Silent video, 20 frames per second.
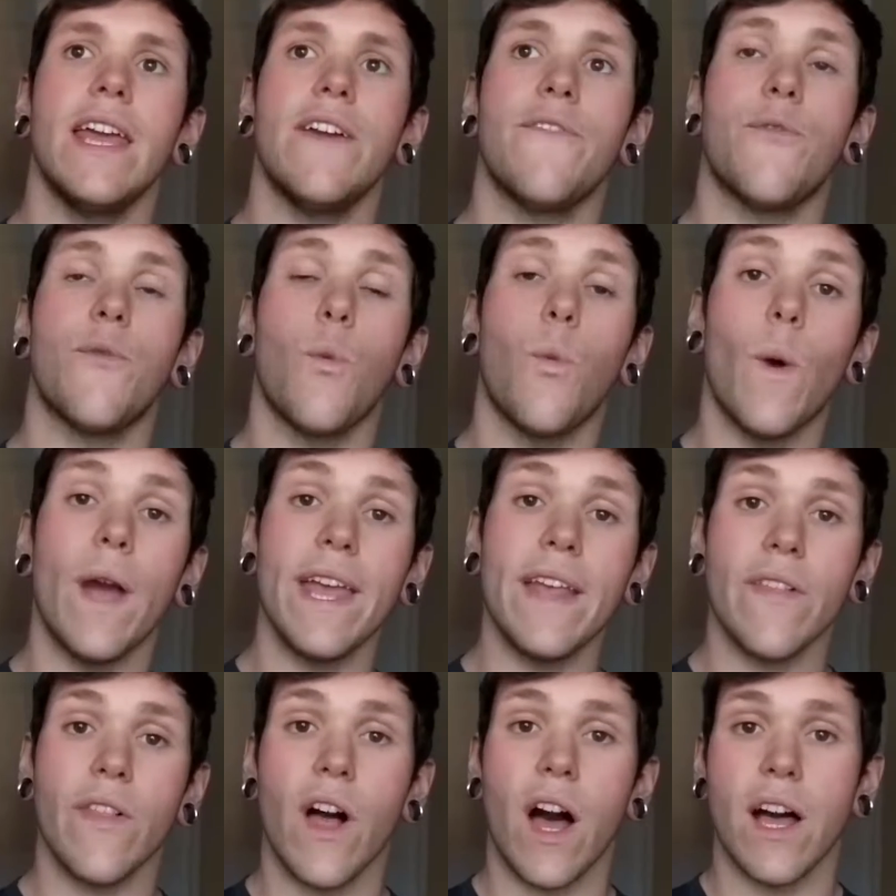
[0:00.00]
if
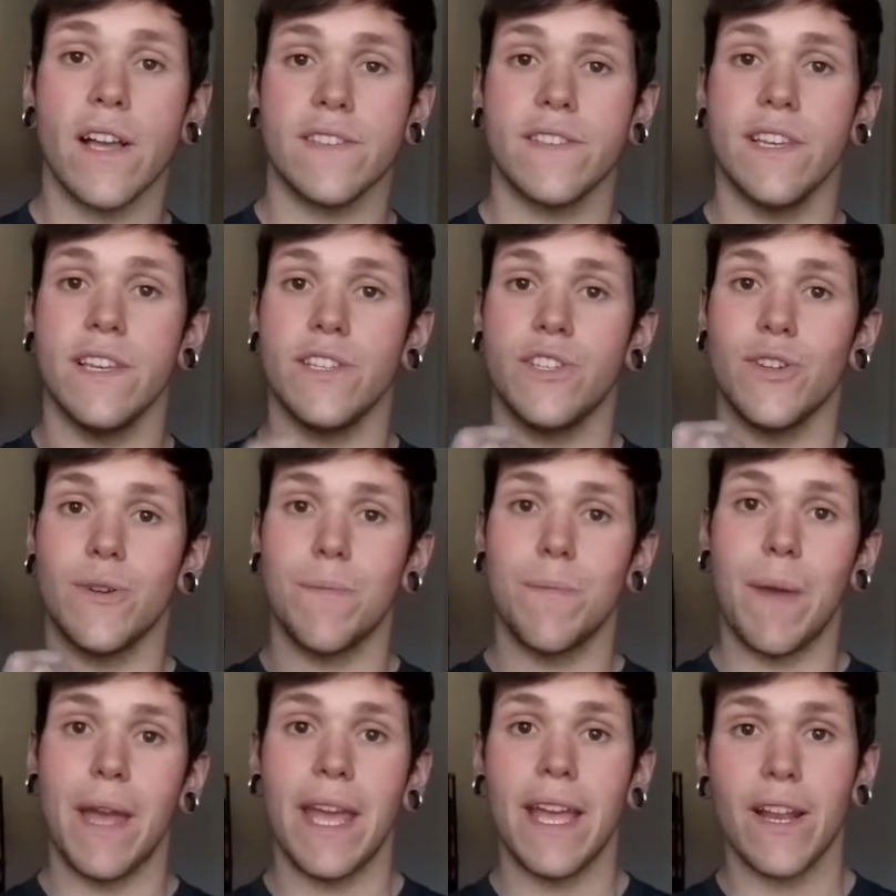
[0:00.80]
weight loss is your
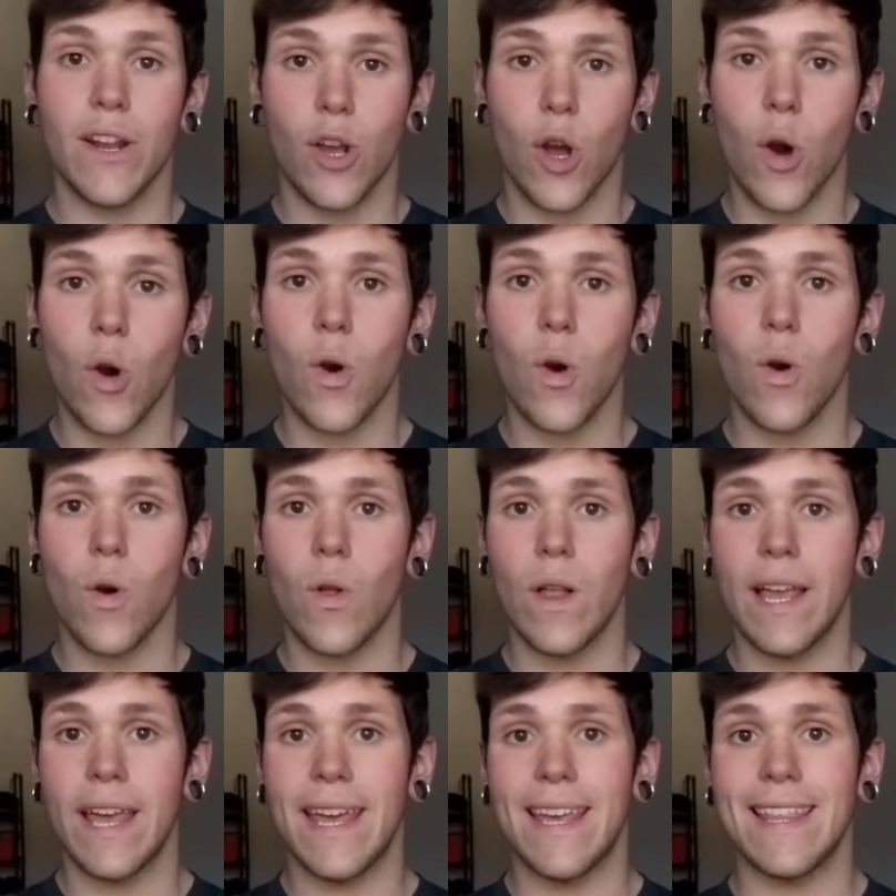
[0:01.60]
main
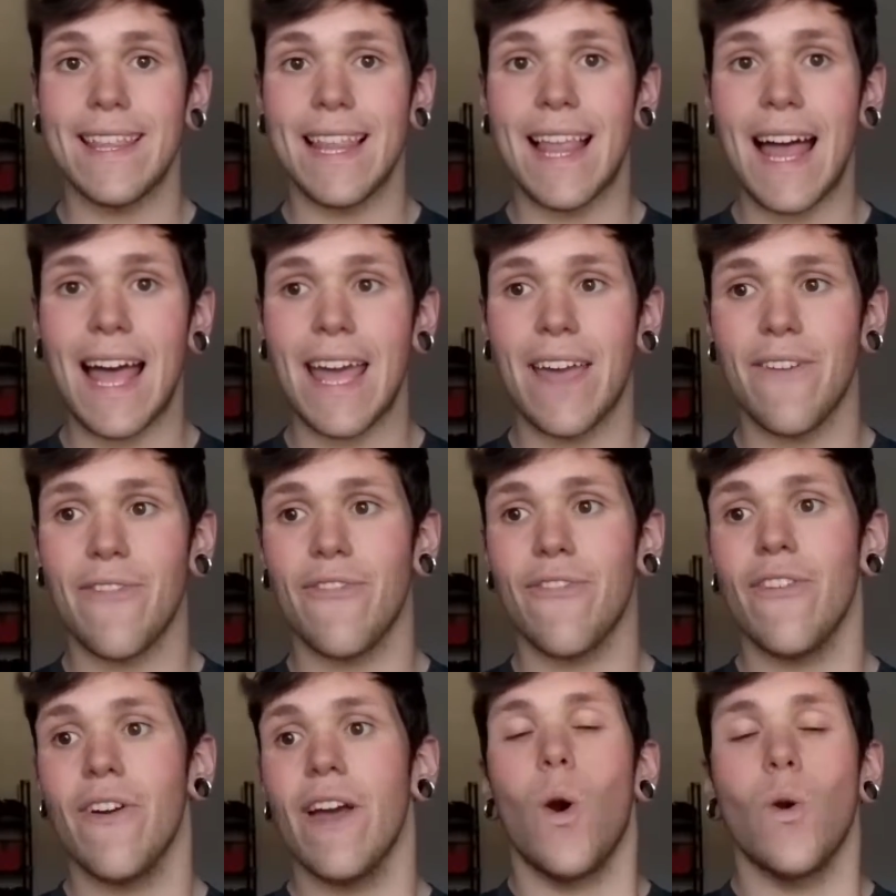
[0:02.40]
goal in
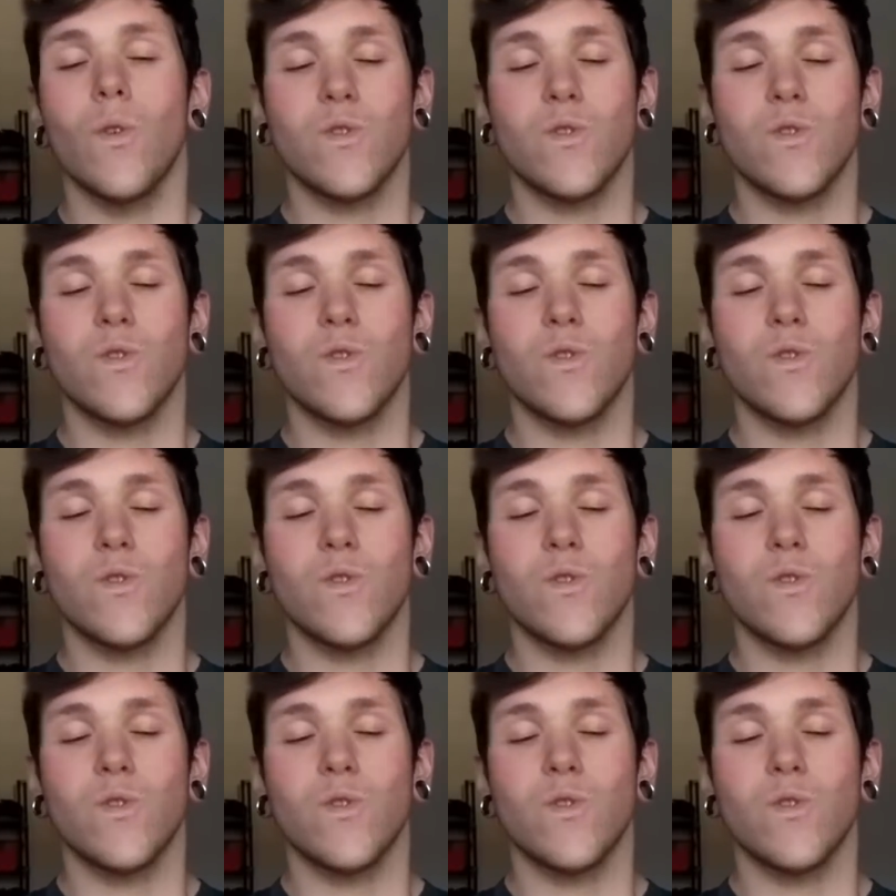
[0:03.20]
life,